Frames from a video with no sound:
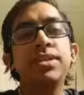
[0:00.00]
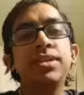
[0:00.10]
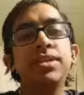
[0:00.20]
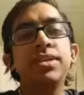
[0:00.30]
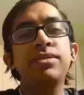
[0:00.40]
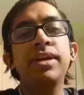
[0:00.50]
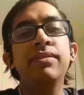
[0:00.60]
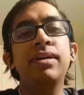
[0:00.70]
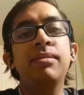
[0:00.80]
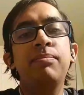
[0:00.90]
just to give
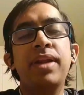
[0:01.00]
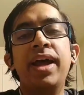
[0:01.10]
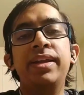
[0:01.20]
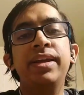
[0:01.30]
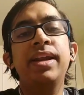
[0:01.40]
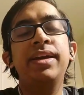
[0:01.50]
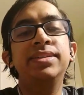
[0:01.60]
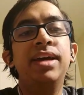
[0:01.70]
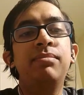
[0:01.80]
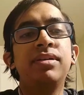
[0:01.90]
a practical
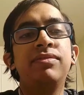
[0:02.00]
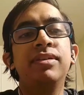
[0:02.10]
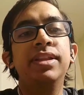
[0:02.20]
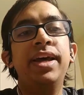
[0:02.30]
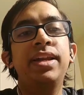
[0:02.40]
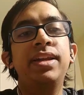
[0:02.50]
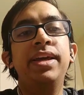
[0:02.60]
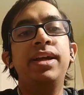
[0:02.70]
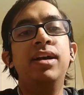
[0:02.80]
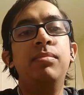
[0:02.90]
example for that, like
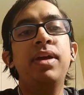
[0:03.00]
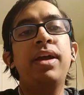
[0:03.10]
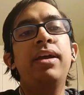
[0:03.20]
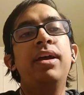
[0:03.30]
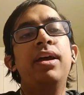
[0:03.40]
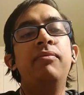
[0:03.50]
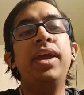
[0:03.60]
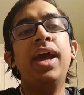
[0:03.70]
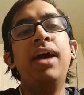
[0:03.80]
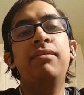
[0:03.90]
we
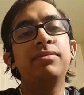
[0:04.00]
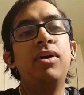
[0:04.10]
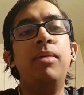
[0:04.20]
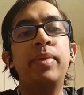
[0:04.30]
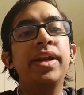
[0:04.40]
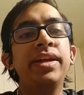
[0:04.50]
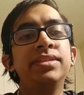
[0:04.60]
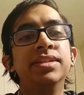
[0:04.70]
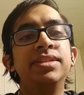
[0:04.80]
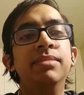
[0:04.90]
have operating
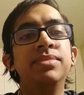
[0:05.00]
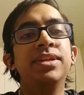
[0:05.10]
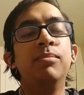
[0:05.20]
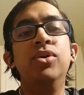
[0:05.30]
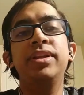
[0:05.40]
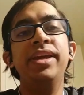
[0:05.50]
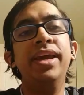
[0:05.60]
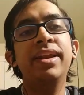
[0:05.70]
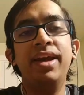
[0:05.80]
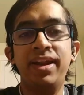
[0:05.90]
systems both
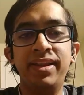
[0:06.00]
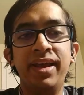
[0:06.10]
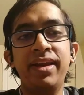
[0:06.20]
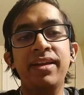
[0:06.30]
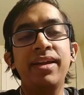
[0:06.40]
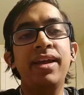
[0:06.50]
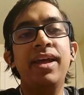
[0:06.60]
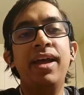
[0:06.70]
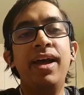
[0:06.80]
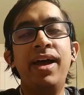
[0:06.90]
here and there.
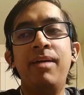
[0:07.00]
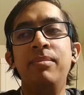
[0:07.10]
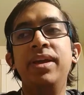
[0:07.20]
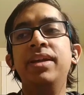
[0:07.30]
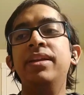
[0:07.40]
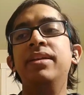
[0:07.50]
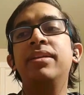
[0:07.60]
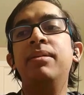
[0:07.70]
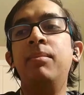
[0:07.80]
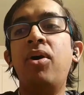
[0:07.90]
In
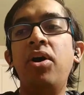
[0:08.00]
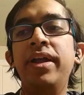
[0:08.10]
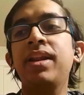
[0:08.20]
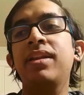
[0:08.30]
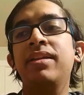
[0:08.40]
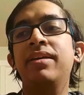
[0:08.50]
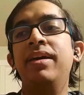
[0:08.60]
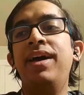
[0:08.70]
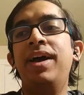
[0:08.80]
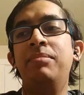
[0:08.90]
model,
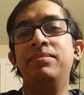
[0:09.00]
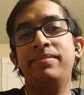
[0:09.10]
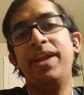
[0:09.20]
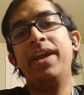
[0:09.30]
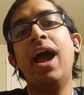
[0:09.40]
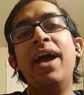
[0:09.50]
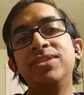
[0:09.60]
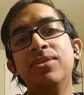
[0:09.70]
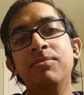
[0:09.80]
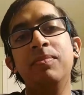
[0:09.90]

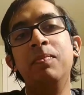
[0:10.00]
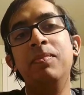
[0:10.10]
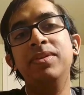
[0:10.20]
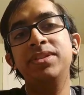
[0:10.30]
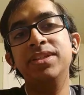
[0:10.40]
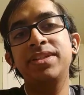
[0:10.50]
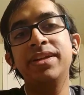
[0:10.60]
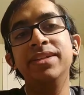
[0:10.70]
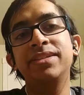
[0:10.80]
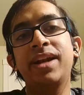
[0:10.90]
so just a
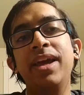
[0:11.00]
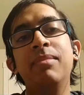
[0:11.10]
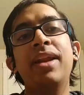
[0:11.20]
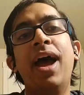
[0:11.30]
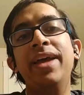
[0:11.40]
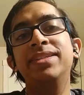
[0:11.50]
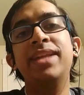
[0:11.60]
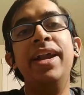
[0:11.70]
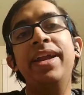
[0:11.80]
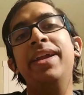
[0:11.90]
disclaimer, I
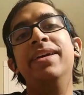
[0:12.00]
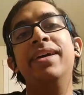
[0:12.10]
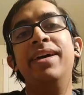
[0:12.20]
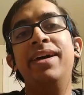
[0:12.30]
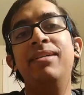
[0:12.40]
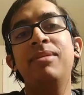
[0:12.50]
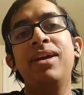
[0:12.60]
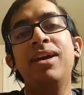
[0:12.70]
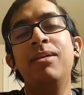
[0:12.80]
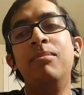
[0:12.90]
studied at
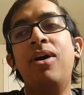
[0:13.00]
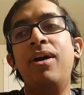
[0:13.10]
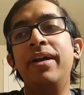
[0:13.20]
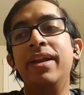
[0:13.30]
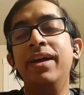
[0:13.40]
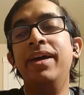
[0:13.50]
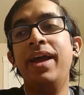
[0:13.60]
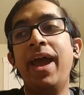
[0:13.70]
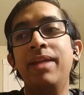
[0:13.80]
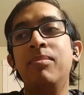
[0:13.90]

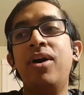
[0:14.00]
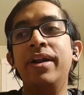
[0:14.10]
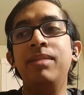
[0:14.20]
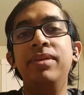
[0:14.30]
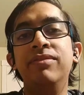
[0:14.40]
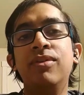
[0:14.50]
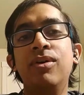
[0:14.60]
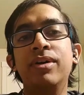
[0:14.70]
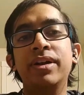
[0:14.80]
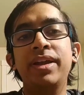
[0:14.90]
model
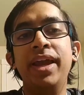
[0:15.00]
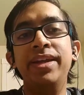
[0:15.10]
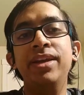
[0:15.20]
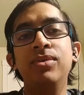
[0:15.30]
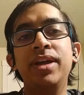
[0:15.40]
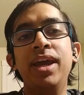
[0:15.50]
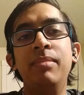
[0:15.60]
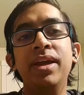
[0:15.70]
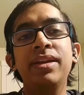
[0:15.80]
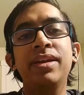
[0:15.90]
before KTU came
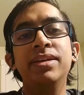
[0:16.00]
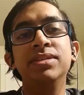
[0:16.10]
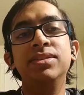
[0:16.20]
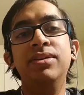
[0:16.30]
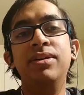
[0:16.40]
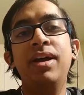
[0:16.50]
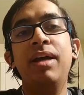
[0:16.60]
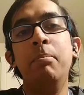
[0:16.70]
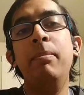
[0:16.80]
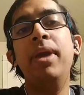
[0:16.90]
in. So
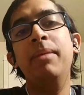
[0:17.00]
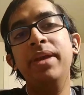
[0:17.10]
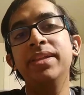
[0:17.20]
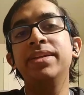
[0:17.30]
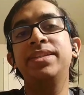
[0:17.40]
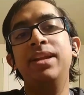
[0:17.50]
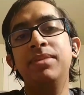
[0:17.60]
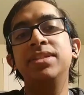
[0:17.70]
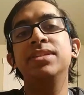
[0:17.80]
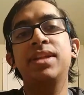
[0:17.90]
maybe the
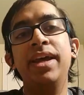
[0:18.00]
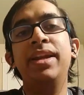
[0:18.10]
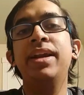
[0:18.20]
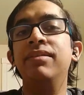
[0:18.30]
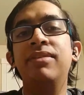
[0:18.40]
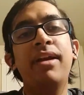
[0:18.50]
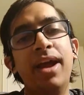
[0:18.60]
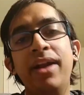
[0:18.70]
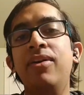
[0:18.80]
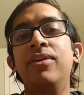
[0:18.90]
syllabus is slightly different,
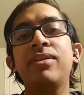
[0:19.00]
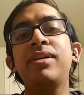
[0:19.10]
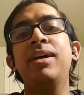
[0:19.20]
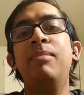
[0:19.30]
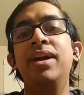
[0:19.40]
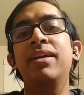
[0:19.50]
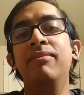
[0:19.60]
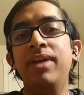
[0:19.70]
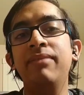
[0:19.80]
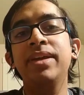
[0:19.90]
I don't know. But
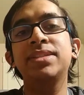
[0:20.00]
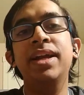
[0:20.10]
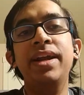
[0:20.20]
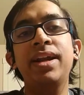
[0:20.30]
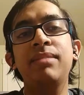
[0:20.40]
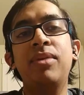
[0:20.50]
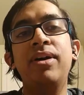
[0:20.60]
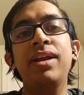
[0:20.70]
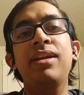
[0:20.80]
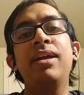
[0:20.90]
when we studied at
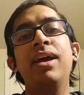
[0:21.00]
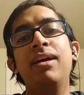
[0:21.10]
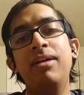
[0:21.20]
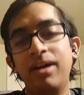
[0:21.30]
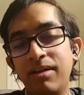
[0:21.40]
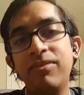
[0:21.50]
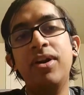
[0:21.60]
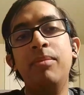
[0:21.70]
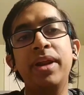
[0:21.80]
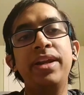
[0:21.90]
model for
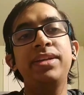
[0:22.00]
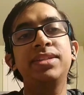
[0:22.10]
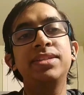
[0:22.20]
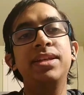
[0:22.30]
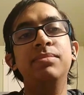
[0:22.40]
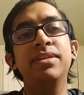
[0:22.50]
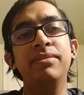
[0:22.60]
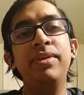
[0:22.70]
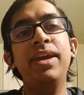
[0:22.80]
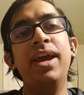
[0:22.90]
operating systems,
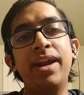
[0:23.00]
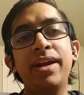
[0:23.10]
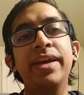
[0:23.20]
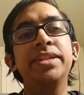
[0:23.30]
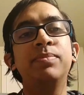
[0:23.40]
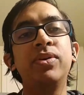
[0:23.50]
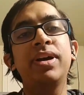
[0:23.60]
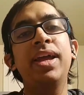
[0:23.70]
we had a textbook.